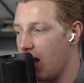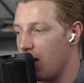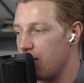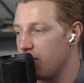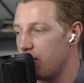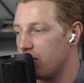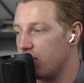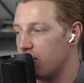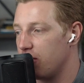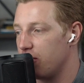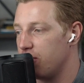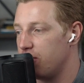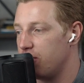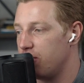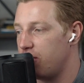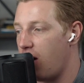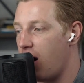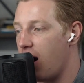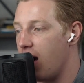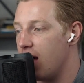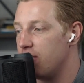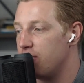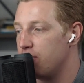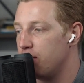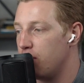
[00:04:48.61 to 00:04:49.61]
average of
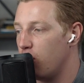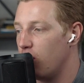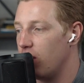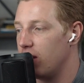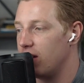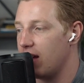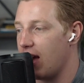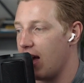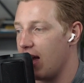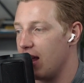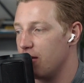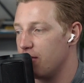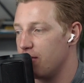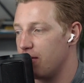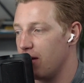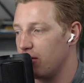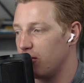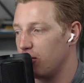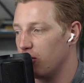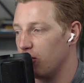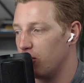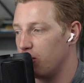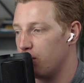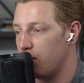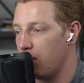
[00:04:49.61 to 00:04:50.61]
5.8
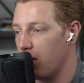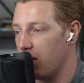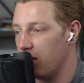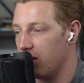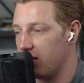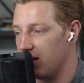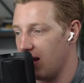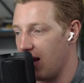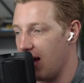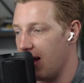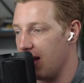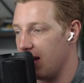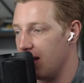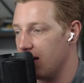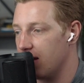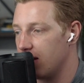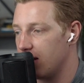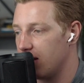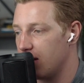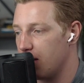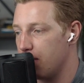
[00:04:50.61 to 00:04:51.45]
vessels per day